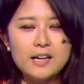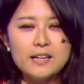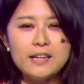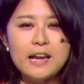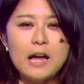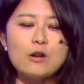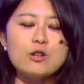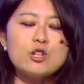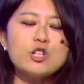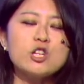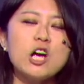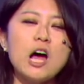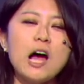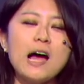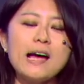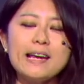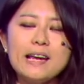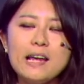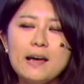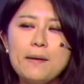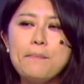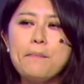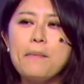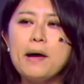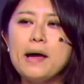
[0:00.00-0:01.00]
Now,
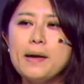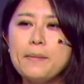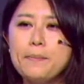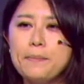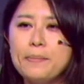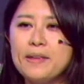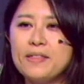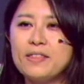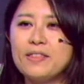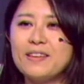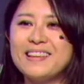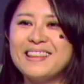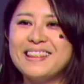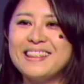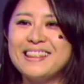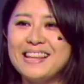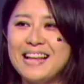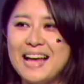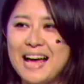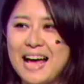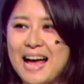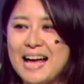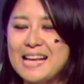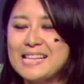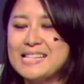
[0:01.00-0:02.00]
China might be the
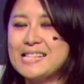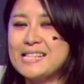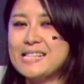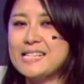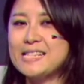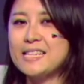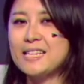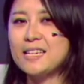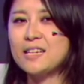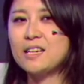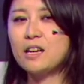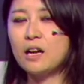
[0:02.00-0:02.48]
last